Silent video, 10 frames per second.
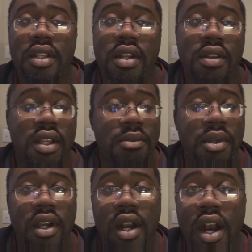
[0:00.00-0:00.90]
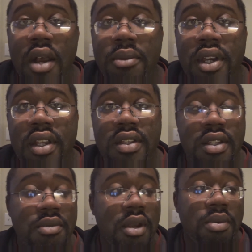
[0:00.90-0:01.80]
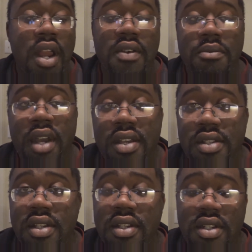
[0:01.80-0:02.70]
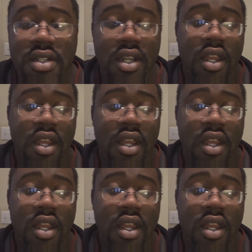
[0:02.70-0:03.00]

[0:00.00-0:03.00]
leave me a comment, send me a private message.